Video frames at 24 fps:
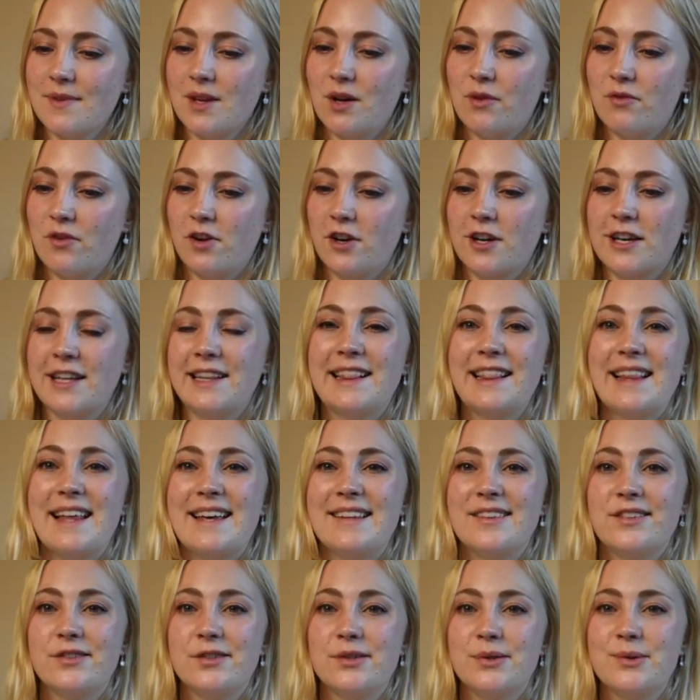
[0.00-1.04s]
rugged
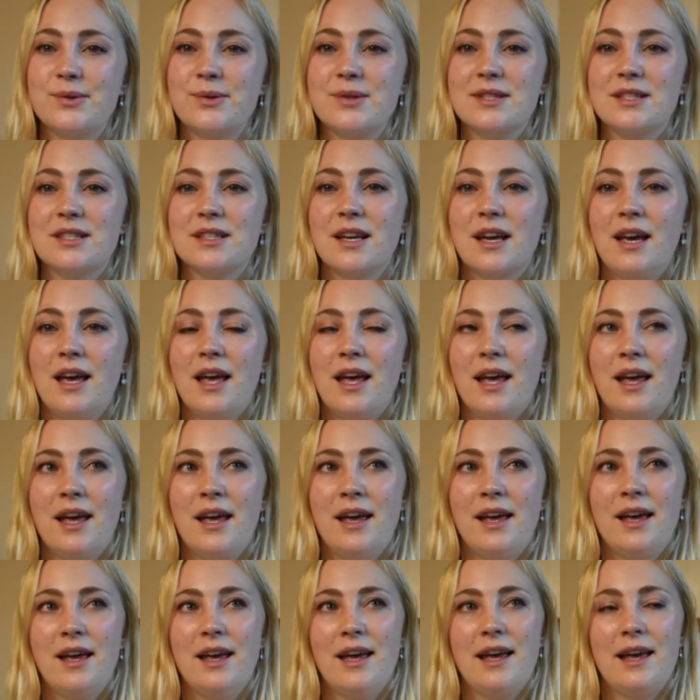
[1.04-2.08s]
leather notes
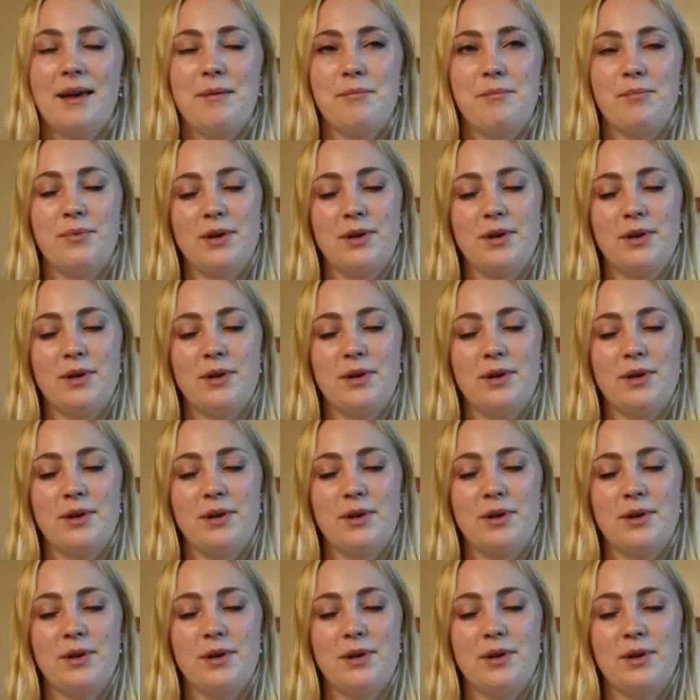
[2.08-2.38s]
and